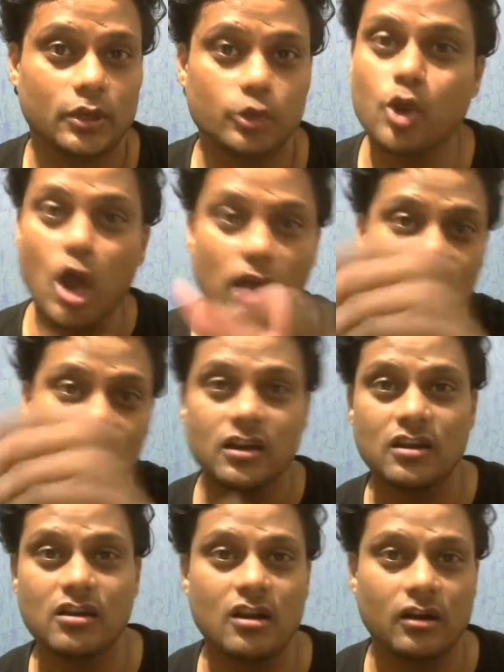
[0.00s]
You got the
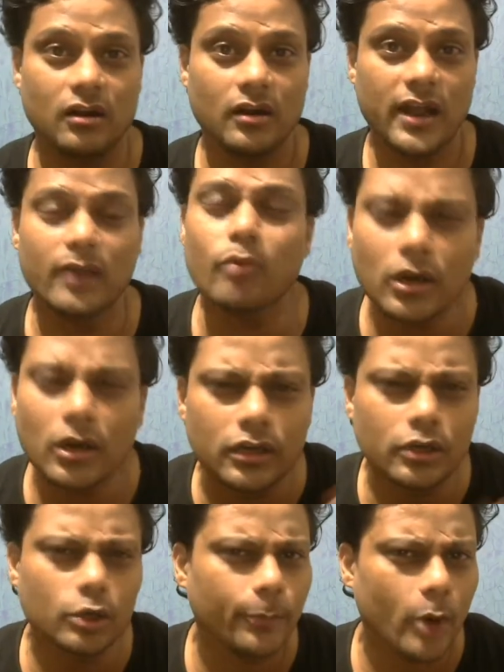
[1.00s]
girl, and what
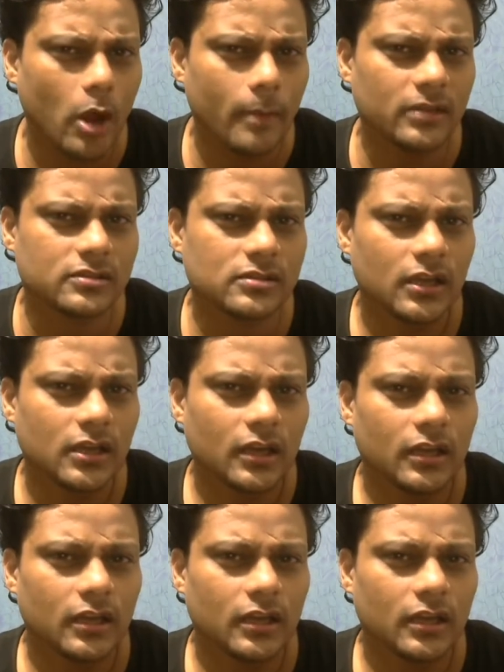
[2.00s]
did you promise?